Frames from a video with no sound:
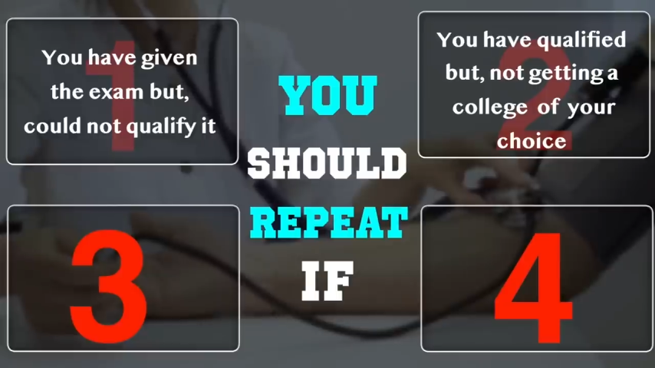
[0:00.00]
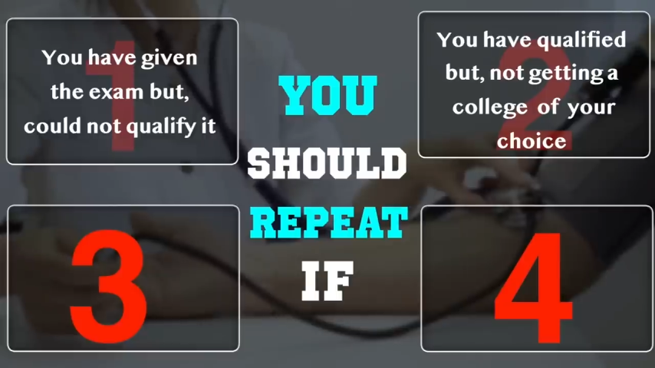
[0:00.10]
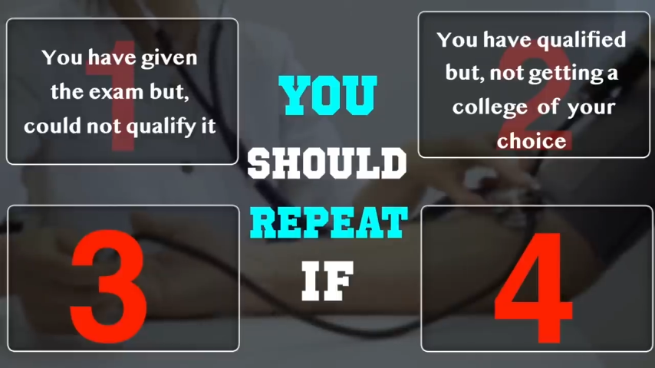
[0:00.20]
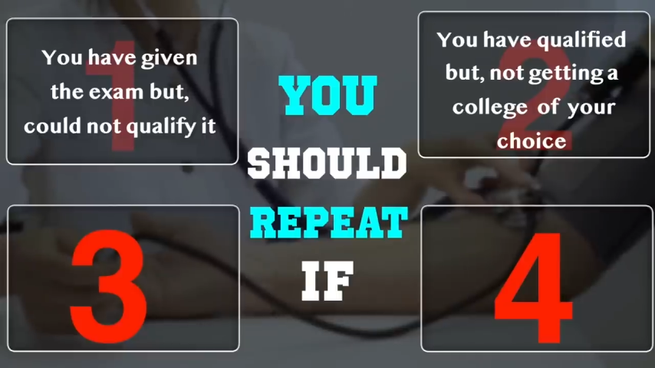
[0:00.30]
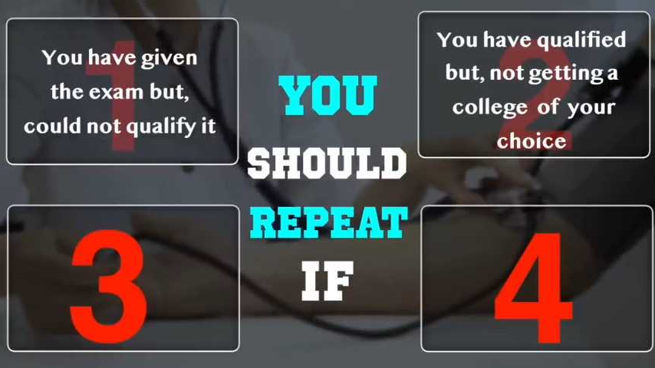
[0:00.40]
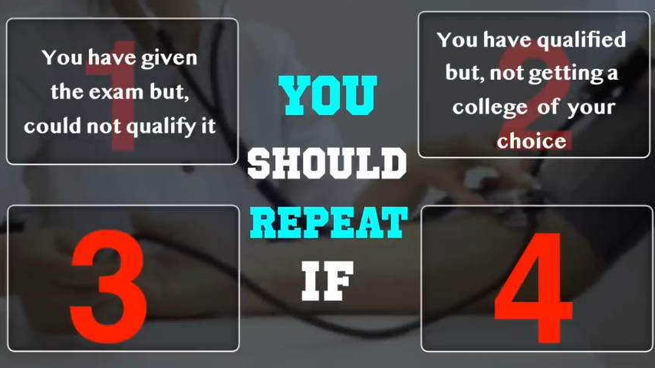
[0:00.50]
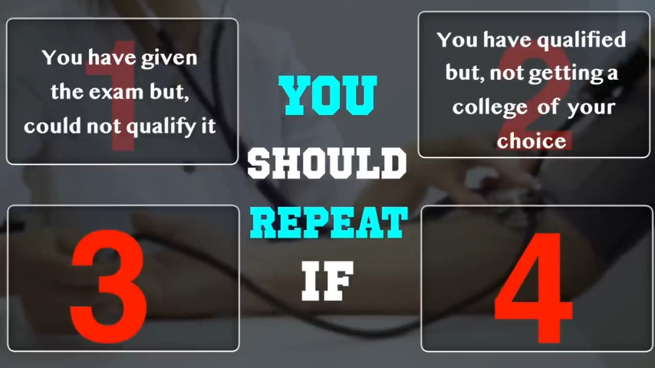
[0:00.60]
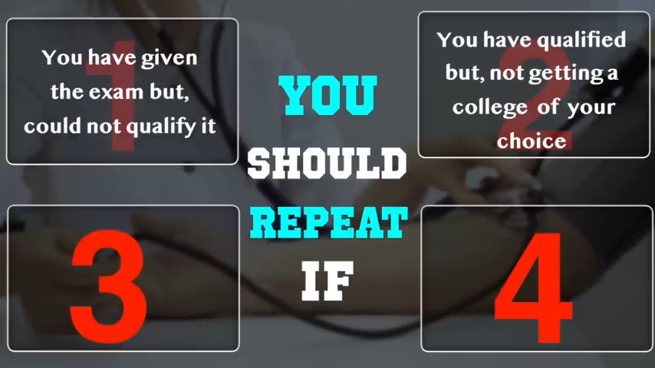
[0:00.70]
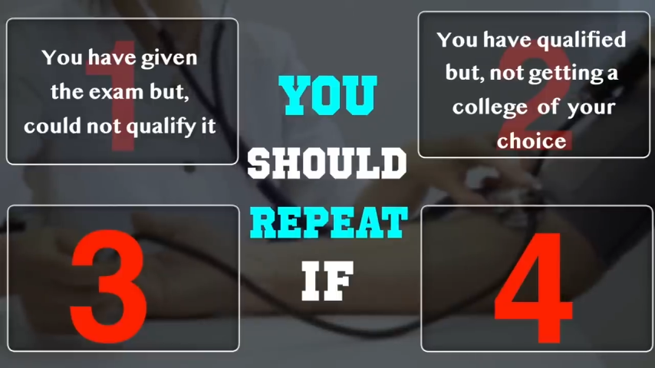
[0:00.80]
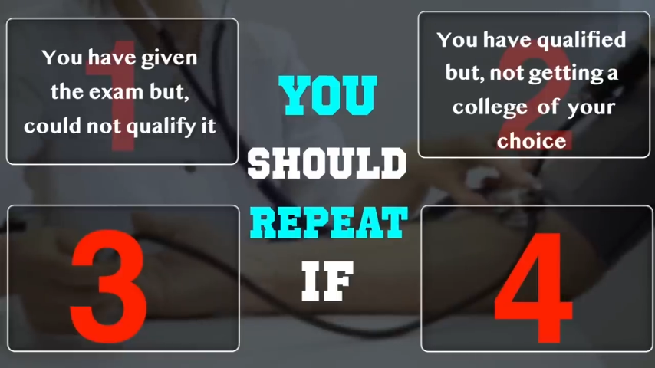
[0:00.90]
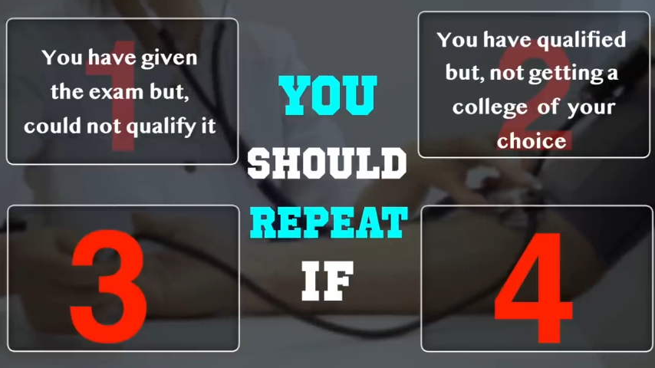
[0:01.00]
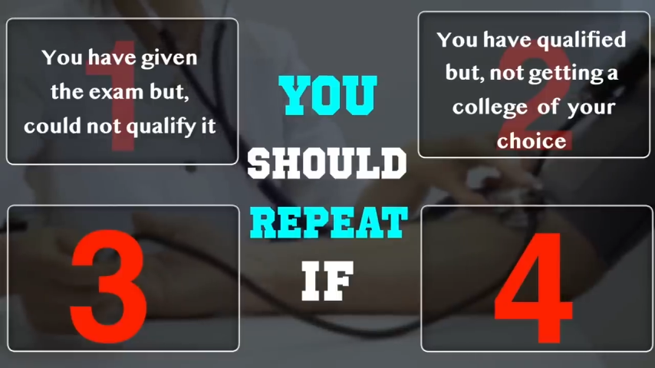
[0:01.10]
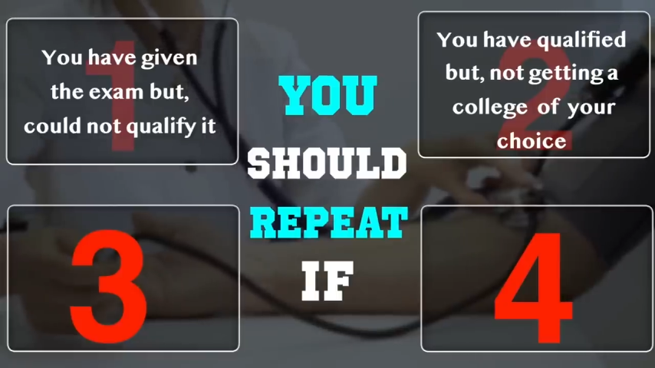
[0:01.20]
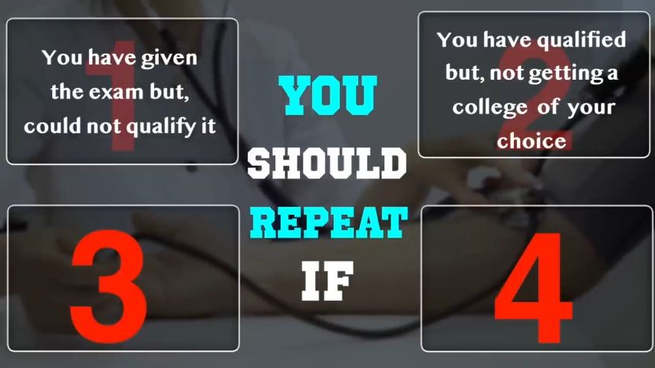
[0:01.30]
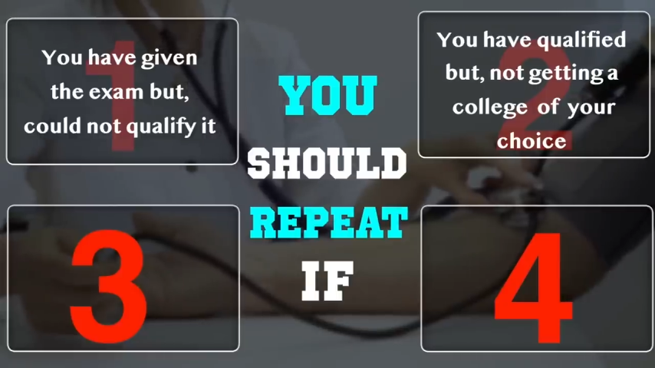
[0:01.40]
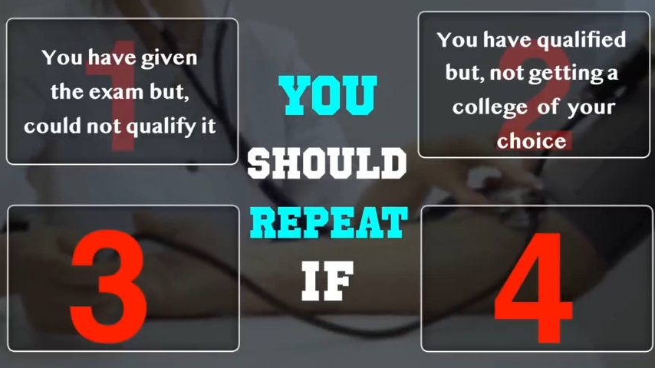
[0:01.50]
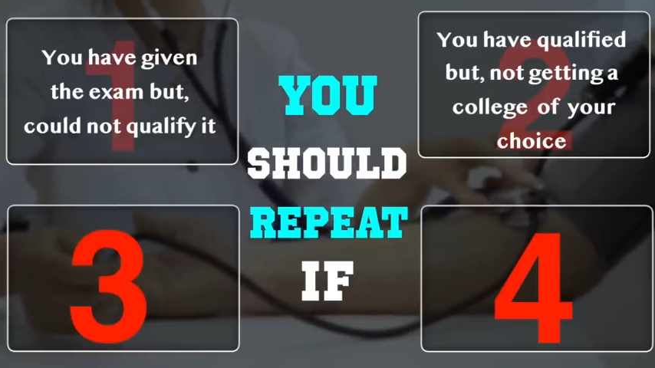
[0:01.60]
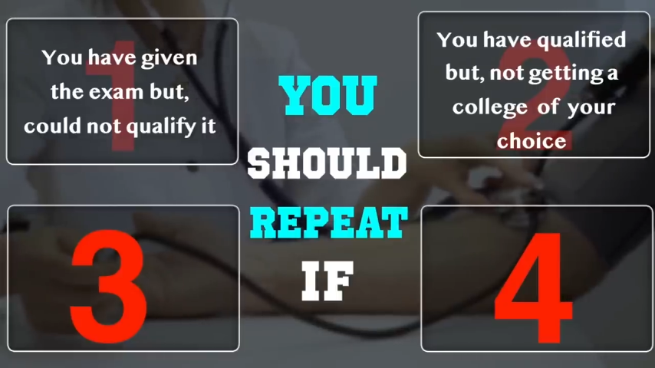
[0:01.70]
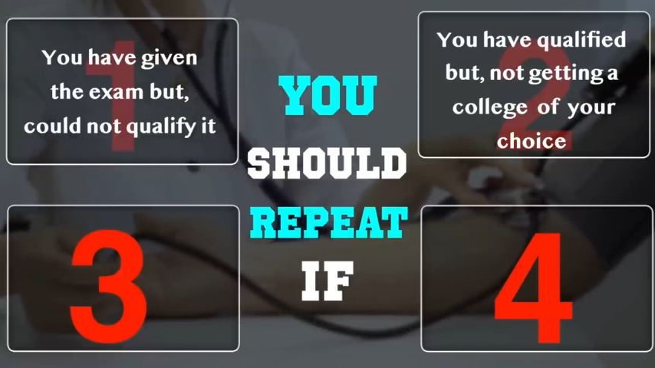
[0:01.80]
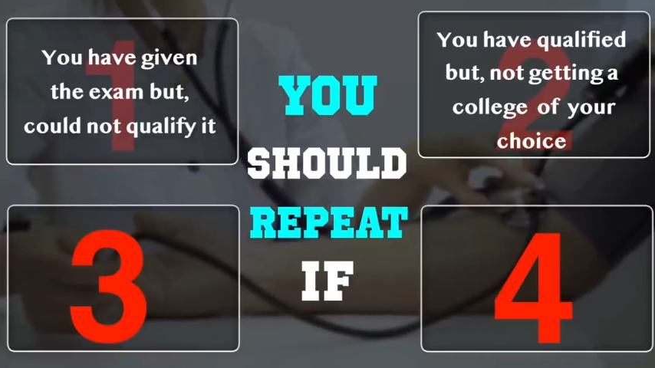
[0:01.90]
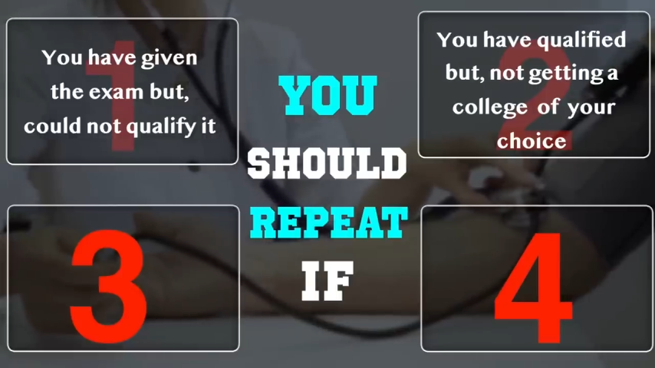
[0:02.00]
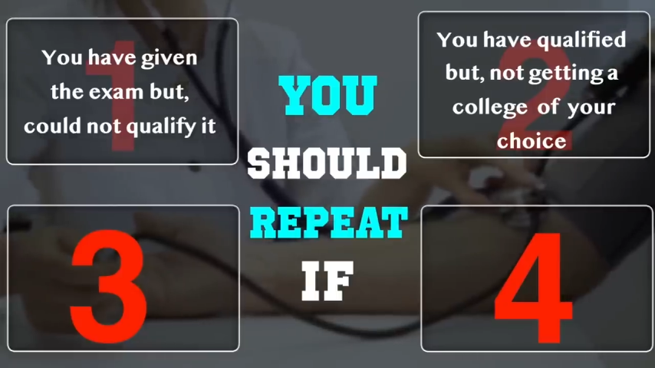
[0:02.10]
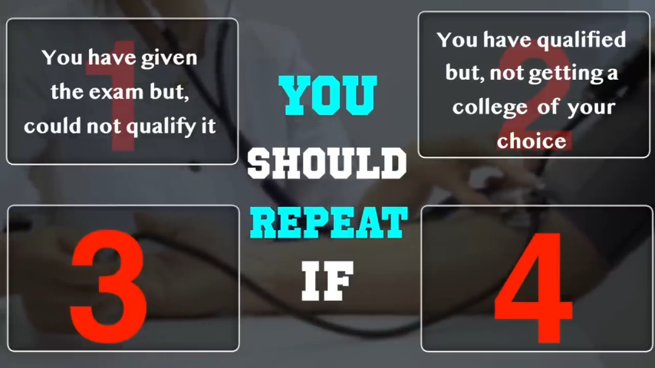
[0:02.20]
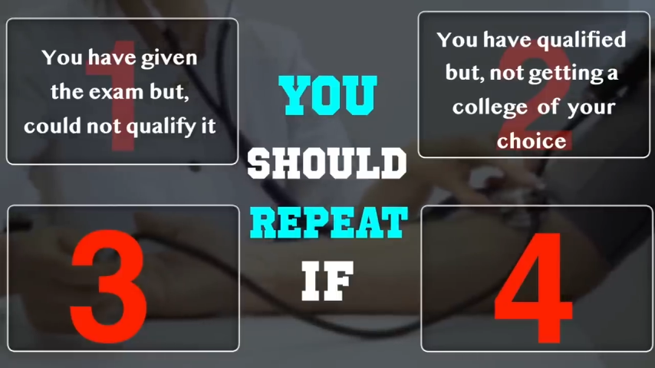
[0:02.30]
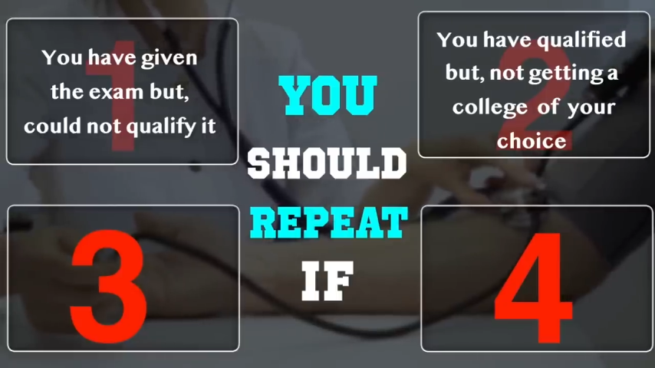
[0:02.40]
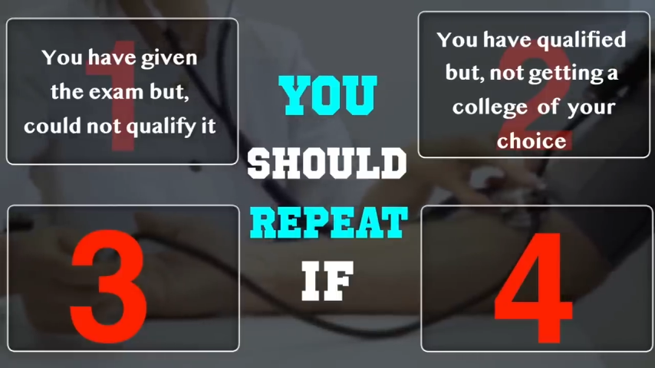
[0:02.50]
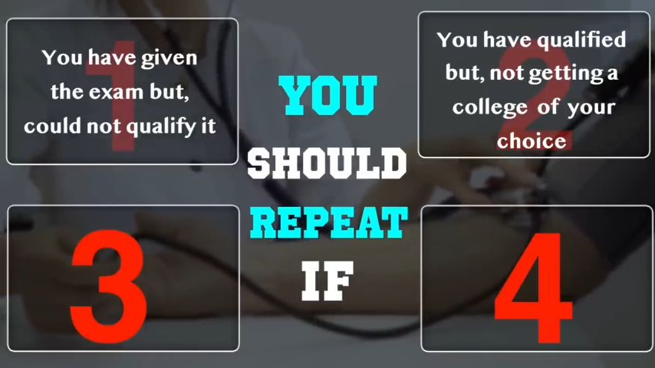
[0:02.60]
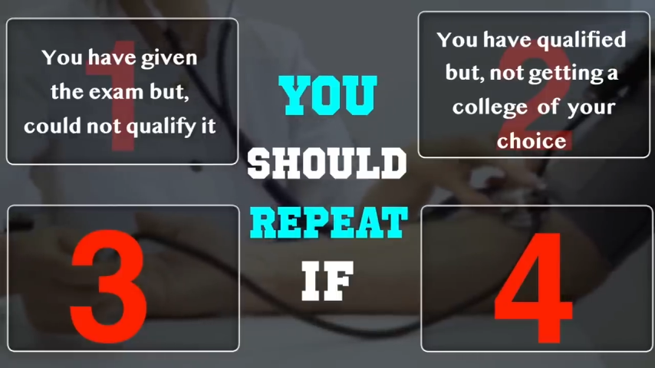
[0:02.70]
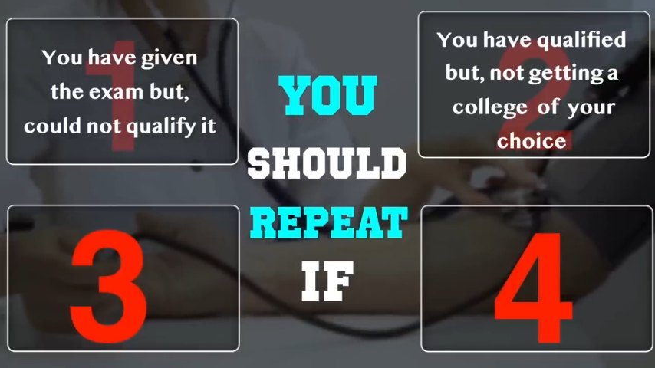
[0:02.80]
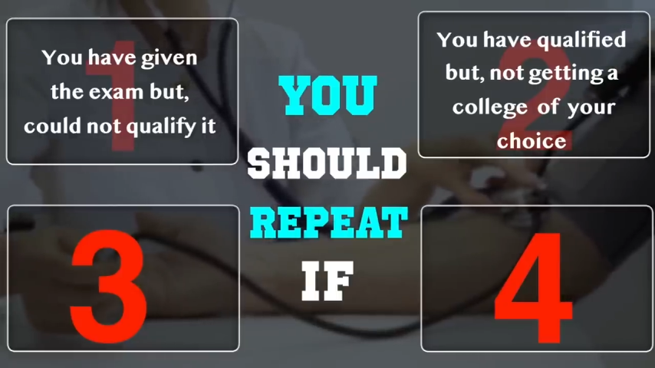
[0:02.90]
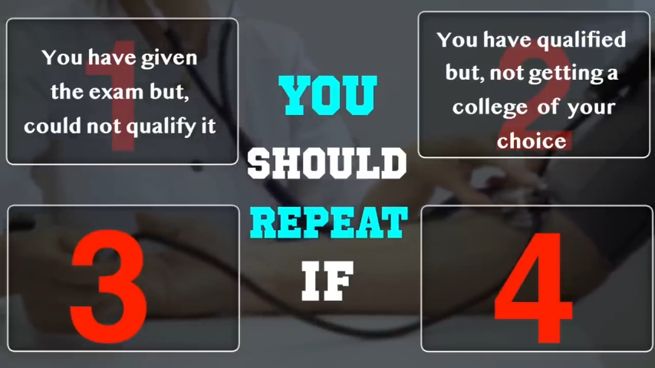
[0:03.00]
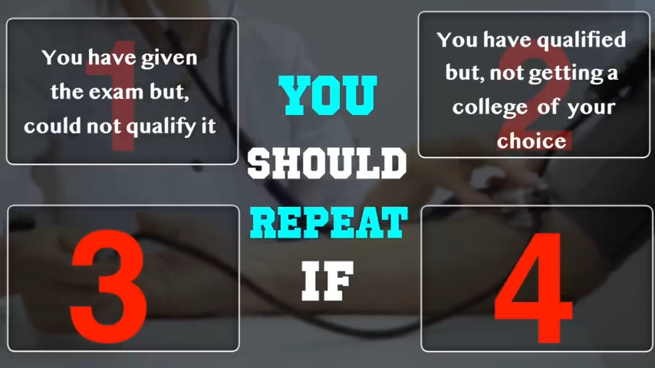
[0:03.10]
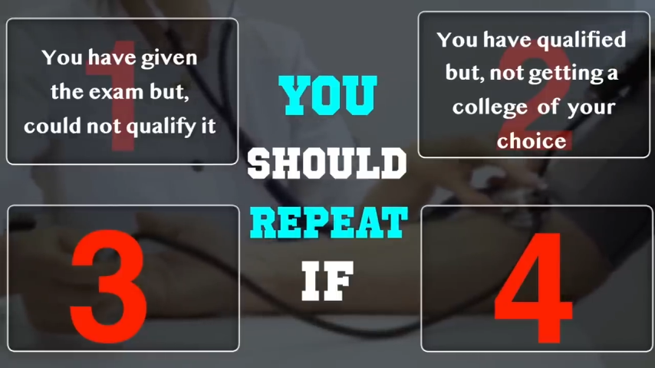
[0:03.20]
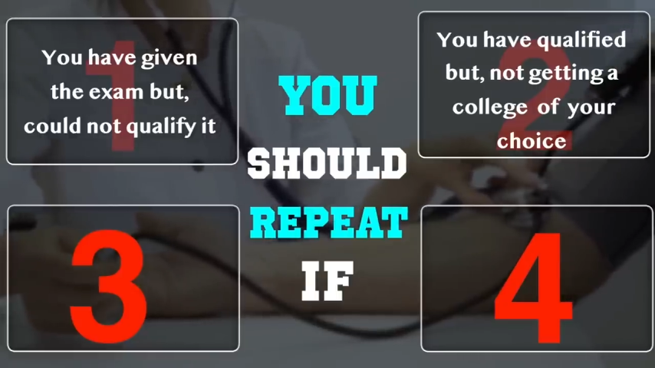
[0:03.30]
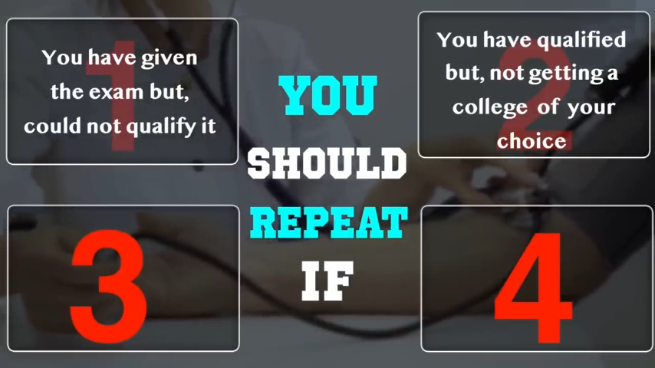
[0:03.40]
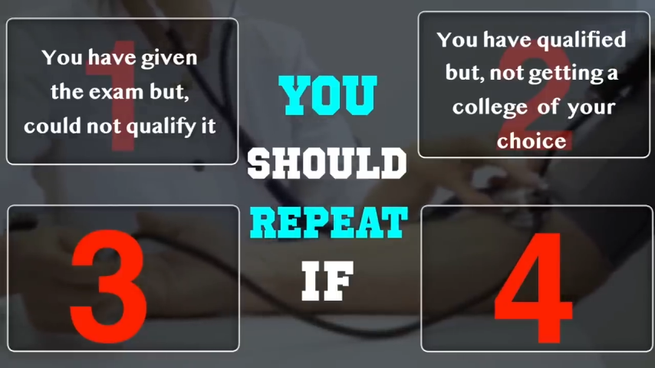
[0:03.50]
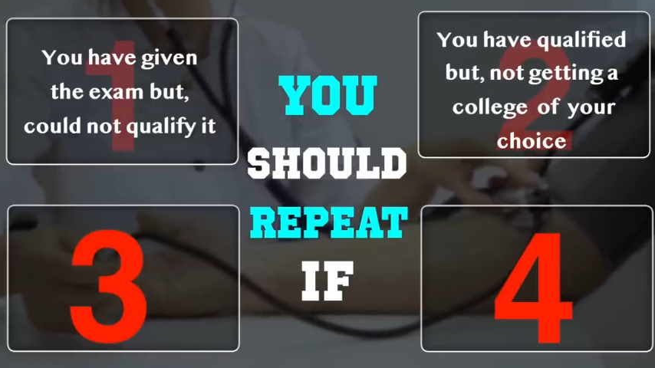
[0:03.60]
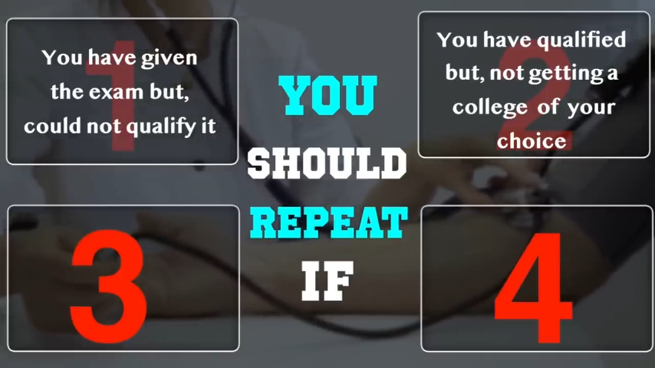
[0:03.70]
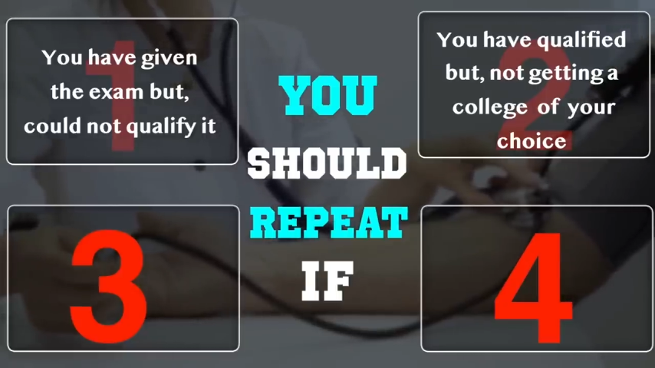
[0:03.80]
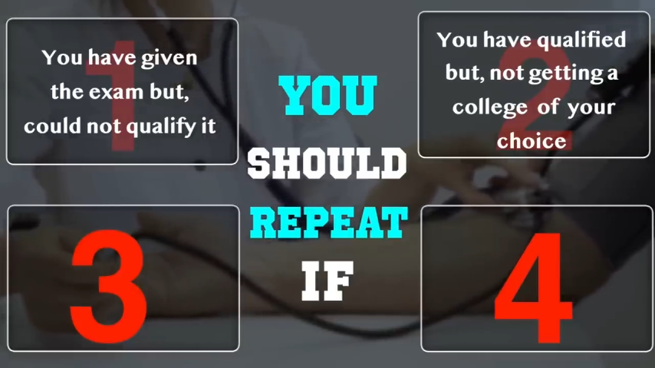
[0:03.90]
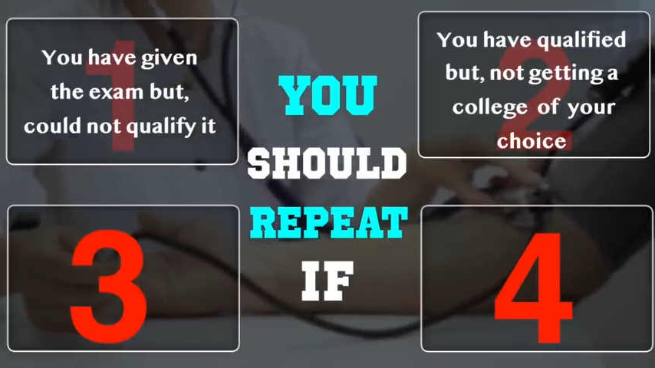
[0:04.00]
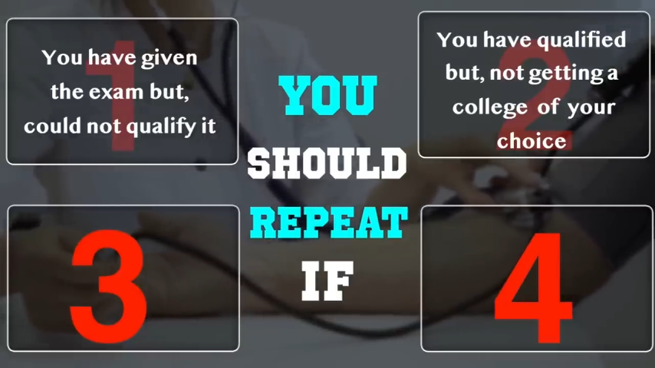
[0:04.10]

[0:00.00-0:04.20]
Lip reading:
Nobody's mouth can be seen.